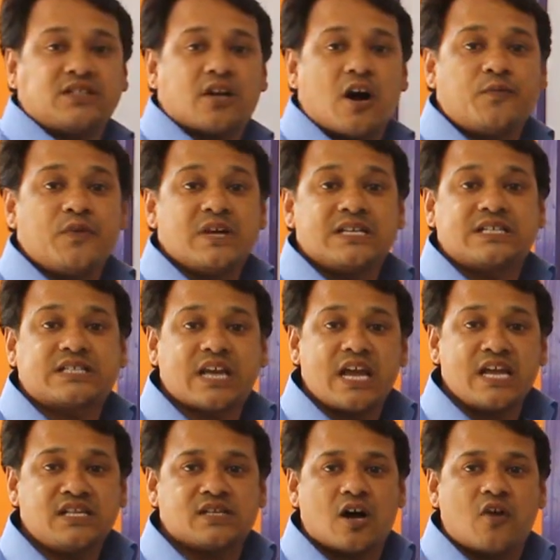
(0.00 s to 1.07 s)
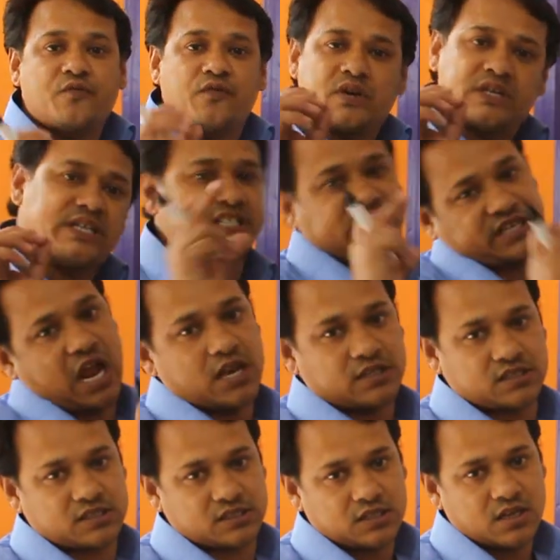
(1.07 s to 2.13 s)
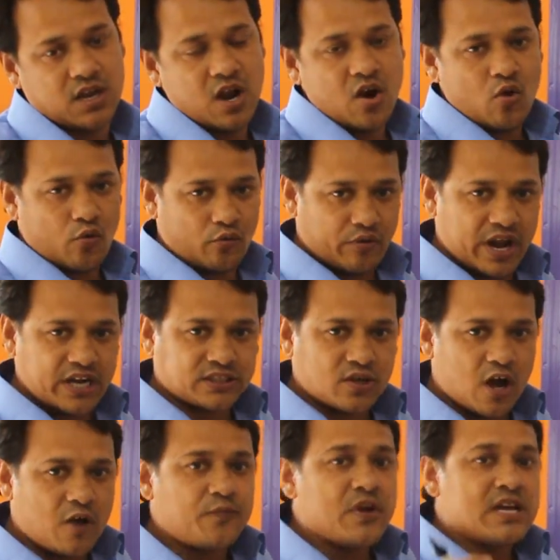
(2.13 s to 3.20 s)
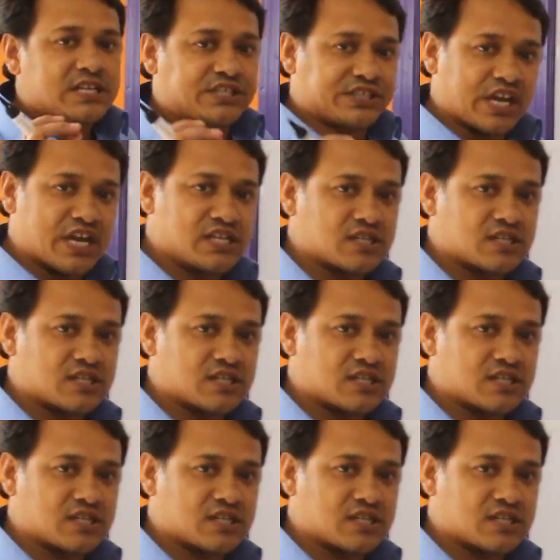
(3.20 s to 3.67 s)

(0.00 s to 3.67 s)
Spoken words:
of change of distance. Rate of change